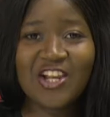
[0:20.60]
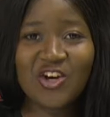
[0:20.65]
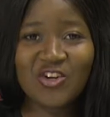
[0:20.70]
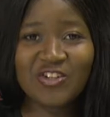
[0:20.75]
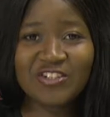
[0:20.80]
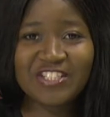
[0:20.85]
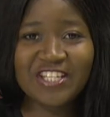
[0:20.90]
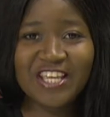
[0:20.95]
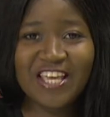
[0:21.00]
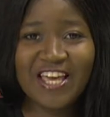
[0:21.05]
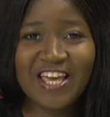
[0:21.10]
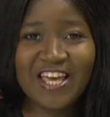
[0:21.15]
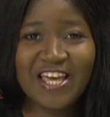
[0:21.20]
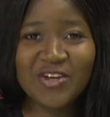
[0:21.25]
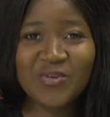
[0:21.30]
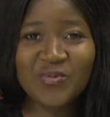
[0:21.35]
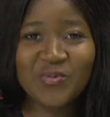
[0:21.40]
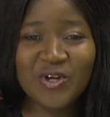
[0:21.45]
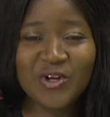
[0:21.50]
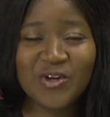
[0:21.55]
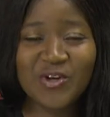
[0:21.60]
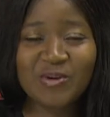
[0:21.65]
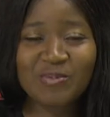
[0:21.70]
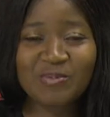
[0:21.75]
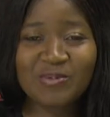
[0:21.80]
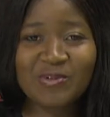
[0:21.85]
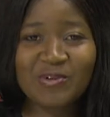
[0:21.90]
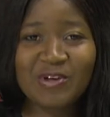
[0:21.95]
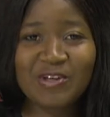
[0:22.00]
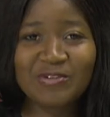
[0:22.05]
there, and
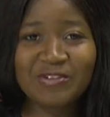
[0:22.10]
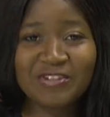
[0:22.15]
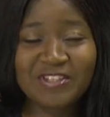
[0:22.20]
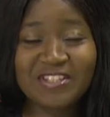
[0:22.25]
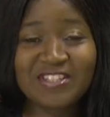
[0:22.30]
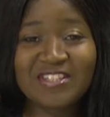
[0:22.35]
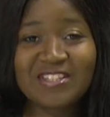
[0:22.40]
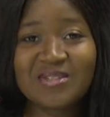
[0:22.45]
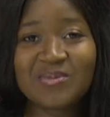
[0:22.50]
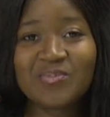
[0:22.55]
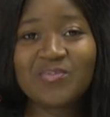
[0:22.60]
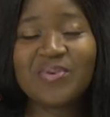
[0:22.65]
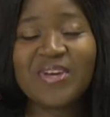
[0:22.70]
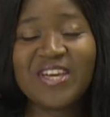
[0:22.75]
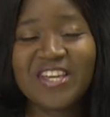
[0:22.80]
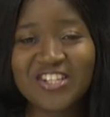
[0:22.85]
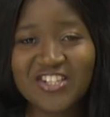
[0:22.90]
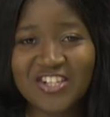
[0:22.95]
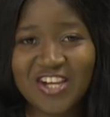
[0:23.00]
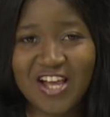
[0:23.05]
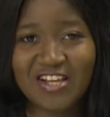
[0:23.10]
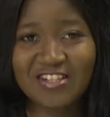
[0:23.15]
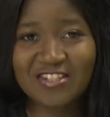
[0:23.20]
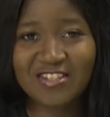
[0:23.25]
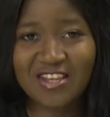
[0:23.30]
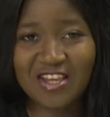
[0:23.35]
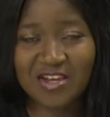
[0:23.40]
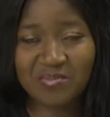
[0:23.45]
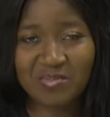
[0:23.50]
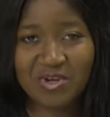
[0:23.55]
welcome to another special
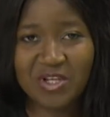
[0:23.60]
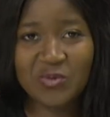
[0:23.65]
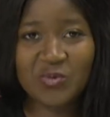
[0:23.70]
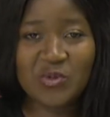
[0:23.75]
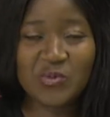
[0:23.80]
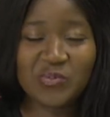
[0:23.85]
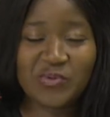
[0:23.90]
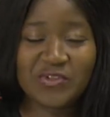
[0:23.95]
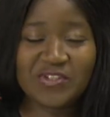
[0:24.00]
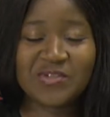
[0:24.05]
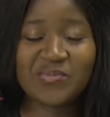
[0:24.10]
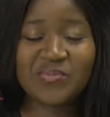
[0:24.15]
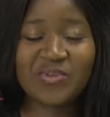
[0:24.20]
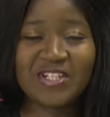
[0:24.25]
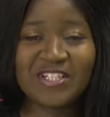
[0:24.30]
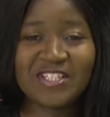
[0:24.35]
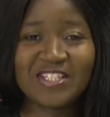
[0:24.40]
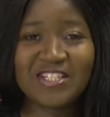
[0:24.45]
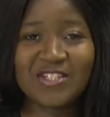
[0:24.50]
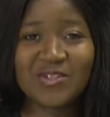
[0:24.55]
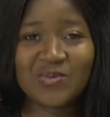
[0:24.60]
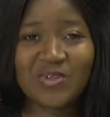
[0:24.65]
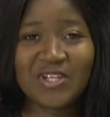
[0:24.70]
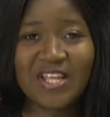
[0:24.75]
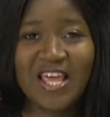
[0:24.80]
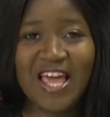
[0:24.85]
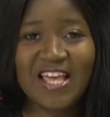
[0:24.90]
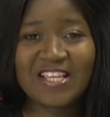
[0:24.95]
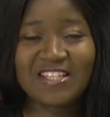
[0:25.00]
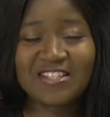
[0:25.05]
segment with Possibilities
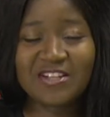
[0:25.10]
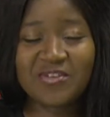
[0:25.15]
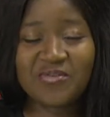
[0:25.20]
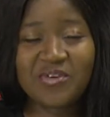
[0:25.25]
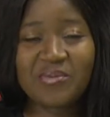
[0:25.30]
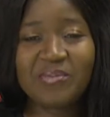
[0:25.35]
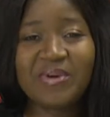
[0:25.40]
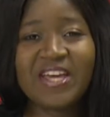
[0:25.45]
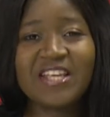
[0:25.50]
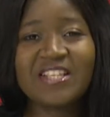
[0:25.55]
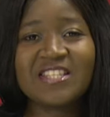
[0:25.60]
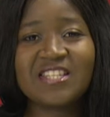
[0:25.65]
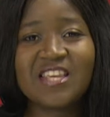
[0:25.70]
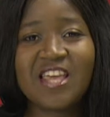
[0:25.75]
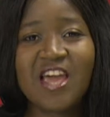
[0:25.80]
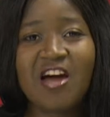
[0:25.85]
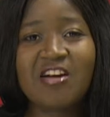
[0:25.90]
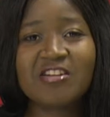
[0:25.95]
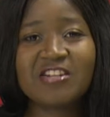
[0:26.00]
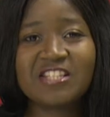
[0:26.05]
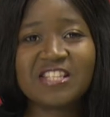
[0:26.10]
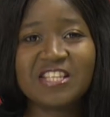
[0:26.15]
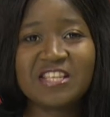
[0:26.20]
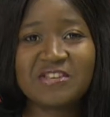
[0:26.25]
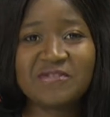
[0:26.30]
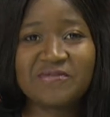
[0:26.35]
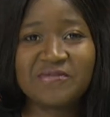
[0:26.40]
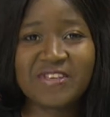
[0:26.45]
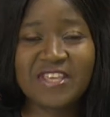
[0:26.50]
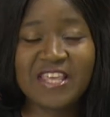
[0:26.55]
with Esther from NTR
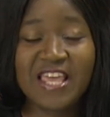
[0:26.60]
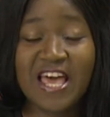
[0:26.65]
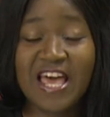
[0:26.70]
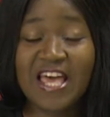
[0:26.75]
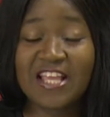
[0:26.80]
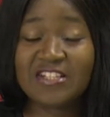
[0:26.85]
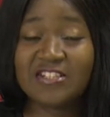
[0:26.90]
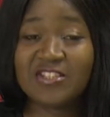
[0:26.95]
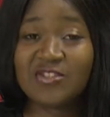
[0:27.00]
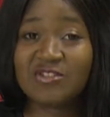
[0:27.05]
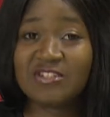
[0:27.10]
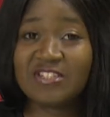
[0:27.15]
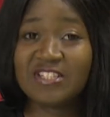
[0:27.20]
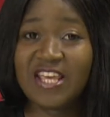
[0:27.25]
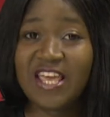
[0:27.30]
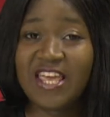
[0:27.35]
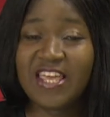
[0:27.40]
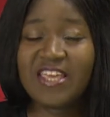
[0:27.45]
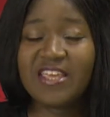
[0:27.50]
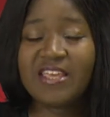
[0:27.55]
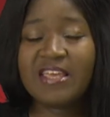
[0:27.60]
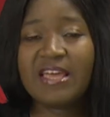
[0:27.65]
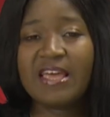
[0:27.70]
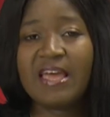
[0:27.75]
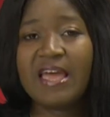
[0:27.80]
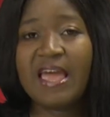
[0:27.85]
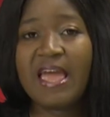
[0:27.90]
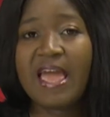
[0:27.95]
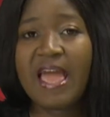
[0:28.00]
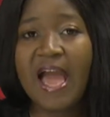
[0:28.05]
TV. And today,
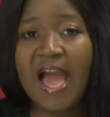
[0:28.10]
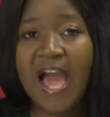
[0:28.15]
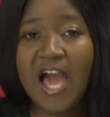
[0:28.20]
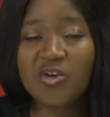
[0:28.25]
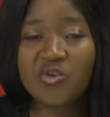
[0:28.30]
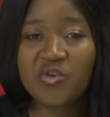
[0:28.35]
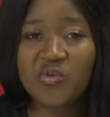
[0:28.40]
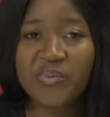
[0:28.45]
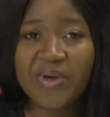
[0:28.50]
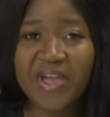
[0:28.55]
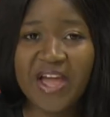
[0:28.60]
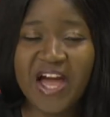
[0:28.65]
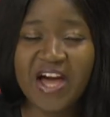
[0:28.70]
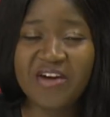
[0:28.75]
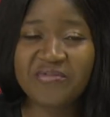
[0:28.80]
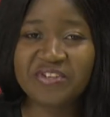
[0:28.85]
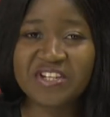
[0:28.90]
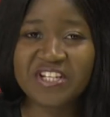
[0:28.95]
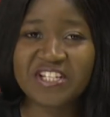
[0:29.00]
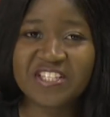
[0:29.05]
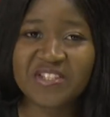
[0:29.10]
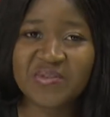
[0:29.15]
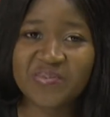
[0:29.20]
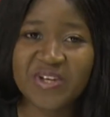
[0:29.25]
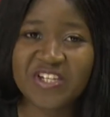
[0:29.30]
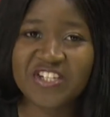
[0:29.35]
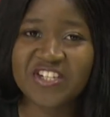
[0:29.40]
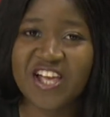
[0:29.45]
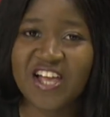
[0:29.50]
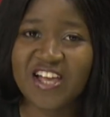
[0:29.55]
I will be having a
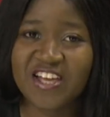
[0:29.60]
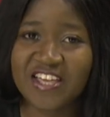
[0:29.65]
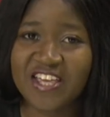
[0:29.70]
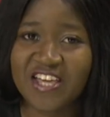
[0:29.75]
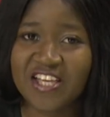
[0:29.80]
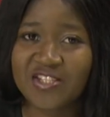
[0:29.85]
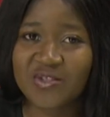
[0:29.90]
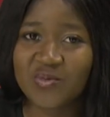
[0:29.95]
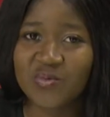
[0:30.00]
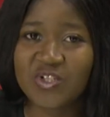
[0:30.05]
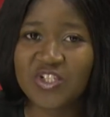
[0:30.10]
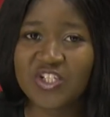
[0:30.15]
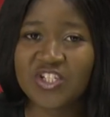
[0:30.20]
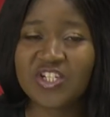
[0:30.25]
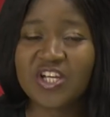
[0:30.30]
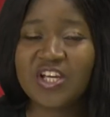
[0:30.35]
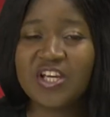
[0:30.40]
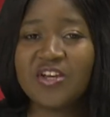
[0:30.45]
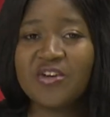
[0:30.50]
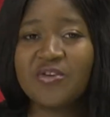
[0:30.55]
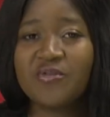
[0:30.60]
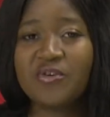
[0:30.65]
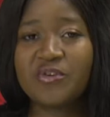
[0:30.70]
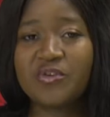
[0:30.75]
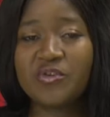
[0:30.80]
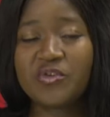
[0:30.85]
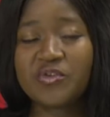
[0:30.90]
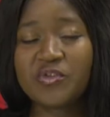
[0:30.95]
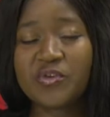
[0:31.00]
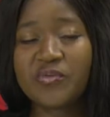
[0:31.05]
special guest, which for
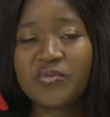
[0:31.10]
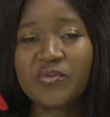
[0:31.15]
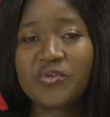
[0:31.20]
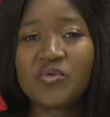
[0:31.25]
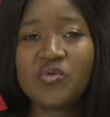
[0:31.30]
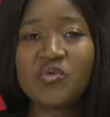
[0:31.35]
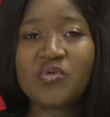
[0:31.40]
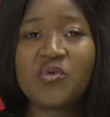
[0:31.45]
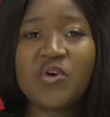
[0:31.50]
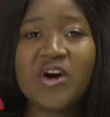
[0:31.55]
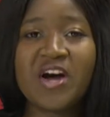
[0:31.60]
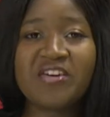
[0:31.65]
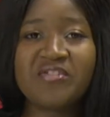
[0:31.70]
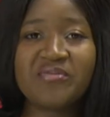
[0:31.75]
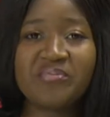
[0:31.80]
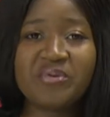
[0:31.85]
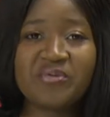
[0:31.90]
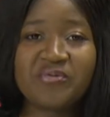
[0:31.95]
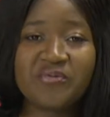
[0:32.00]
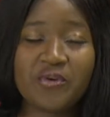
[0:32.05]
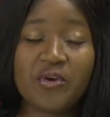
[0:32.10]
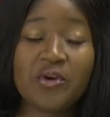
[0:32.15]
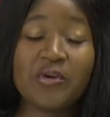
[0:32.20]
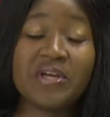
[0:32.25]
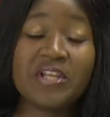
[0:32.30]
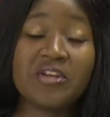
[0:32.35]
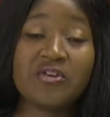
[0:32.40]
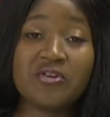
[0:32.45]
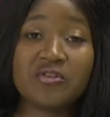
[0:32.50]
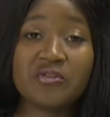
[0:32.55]
those of you who have been
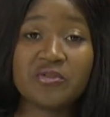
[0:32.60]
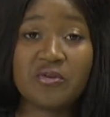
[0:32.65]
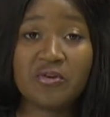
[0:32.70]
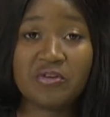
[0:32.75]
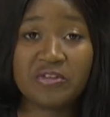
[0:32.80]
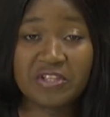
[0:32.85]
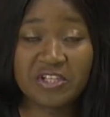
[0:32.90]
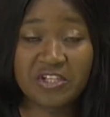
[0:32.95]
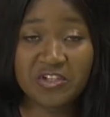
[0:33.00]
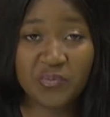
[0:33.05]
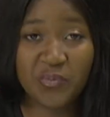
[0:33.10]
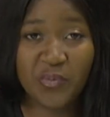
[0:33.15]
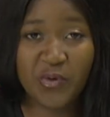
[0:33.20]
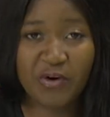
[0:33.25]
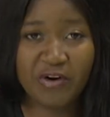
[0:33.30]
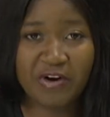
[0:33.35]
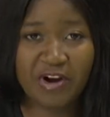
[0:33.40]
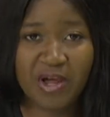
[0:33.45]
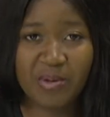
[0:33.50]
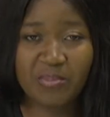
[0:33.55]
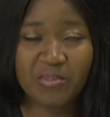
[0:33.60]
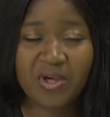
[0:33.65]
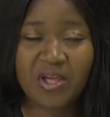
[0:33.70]
following us on this program,